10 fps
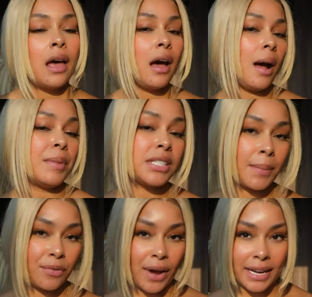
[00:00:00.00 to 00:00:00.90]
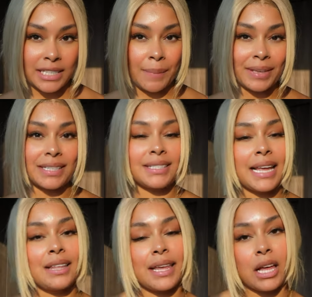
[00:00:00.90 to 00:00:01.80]
Um, the Summer Fridays came as a
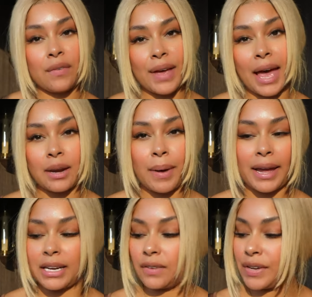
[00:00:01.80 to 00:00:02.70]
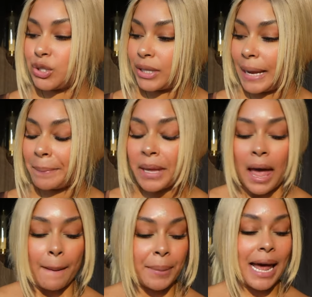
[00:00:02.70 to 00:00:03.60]
set. The e.l.f. I had to buy individually,
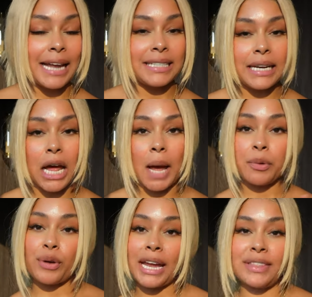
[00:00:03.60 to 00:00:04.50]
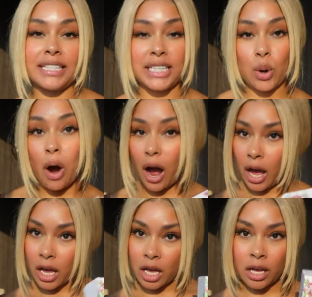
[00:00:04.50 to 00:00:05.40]
but I did upgrade the
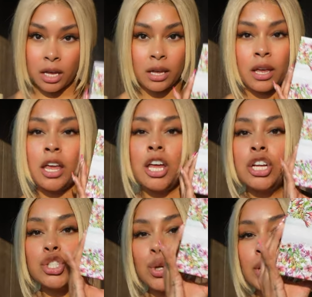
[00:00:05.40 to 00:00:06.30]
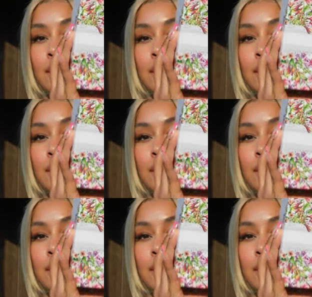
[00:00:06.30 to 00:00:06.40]
Dior to the